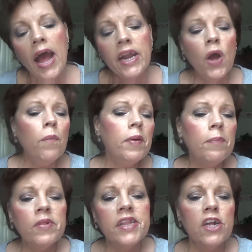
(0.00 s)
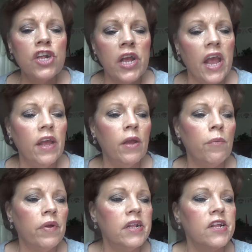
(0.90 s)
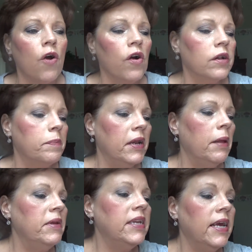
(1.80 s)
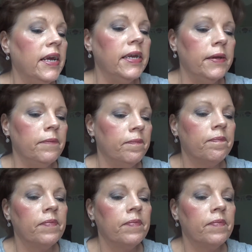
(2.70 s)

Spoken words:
I know people say you can't get rid of scars, but let me tell you.